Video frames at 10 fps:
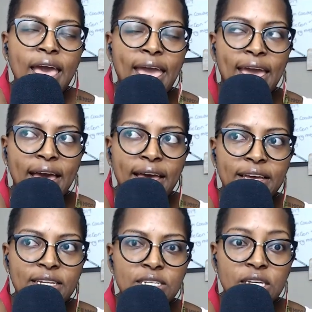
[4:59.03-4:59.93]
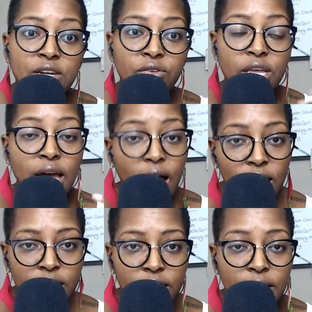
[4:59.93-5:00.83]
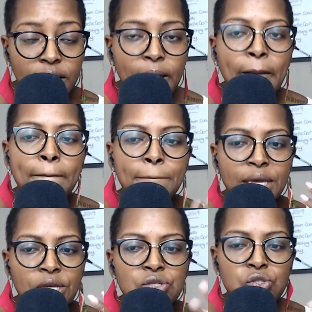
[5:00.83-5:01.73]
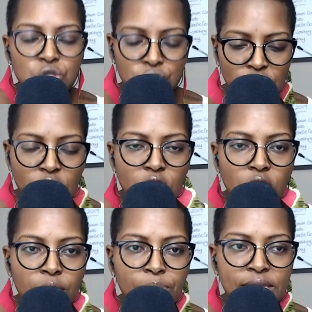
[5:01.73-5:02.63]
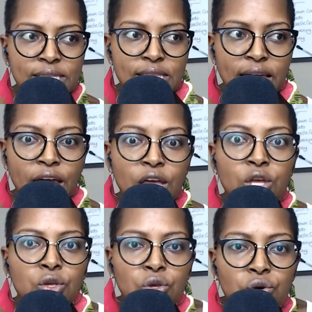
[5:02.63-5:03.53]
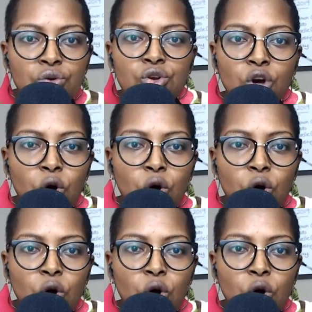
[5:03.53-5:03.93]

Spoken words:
And in reality, being strong means that you know